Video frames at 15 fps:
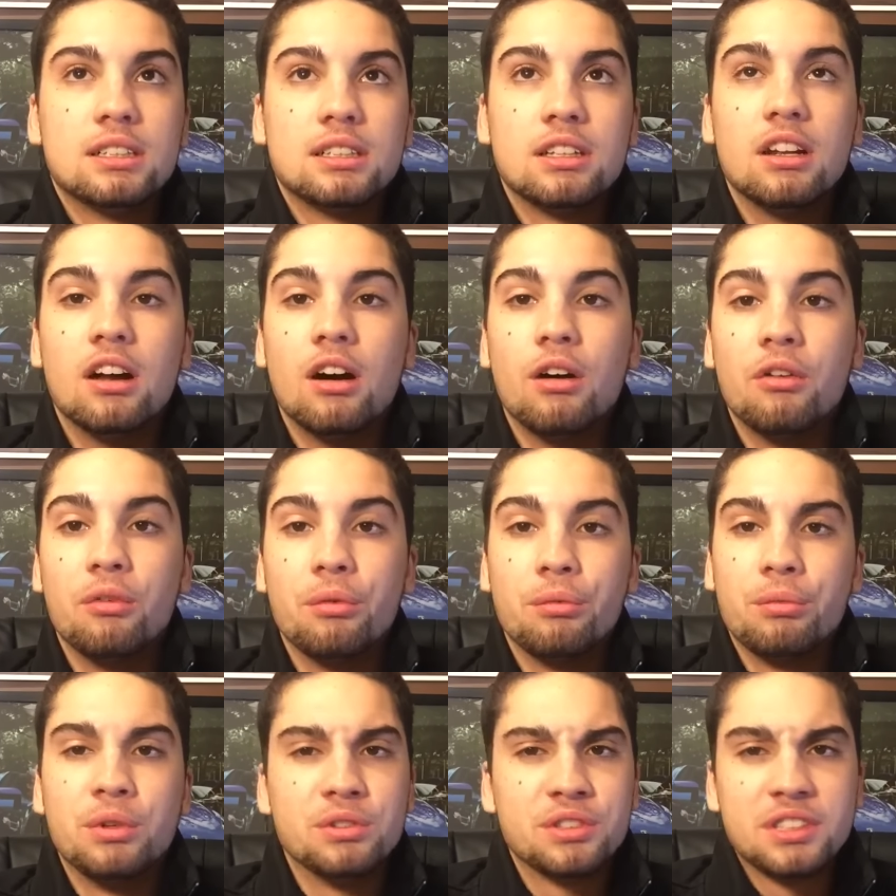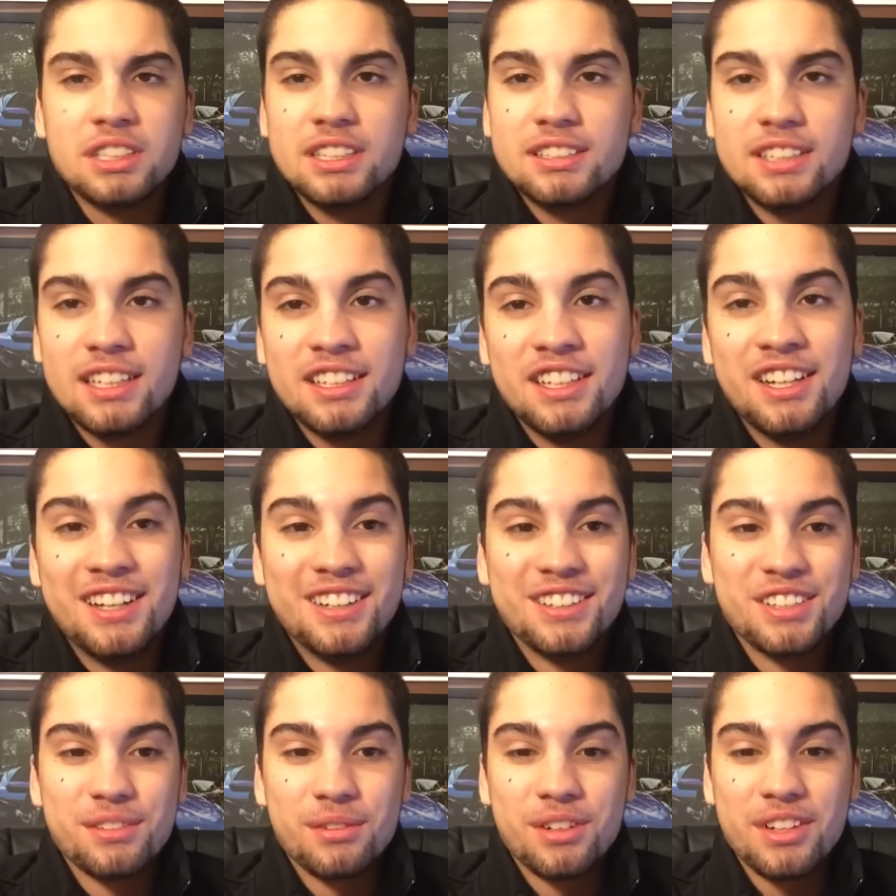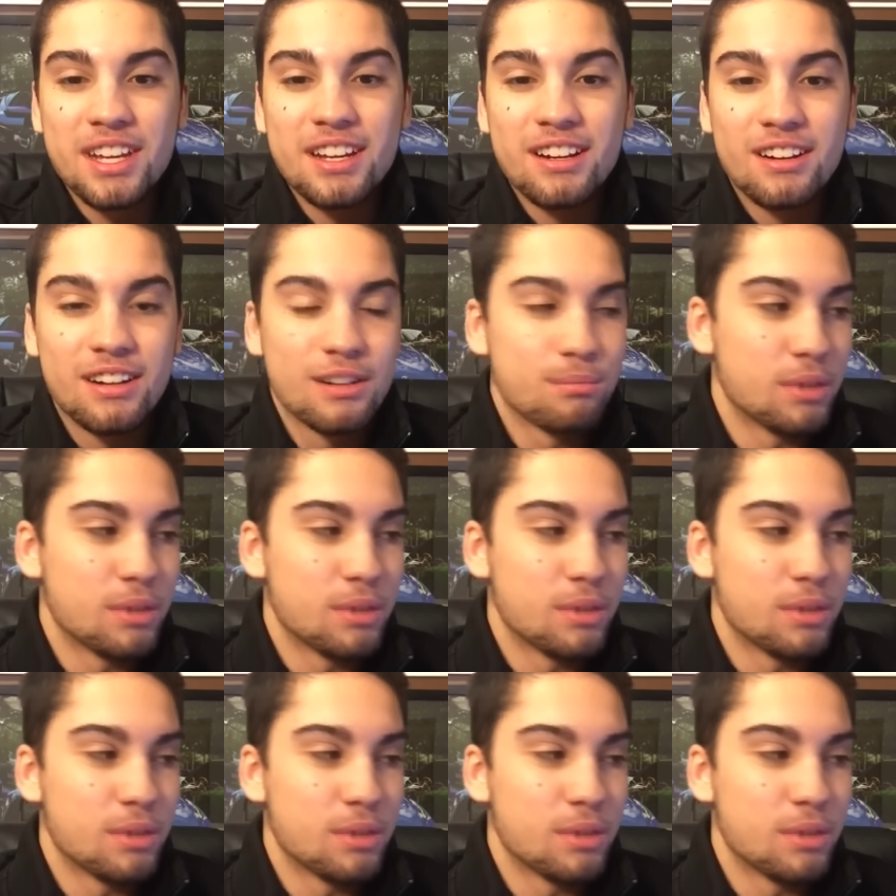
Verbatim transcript: you know, we'll see in 10 years where they are,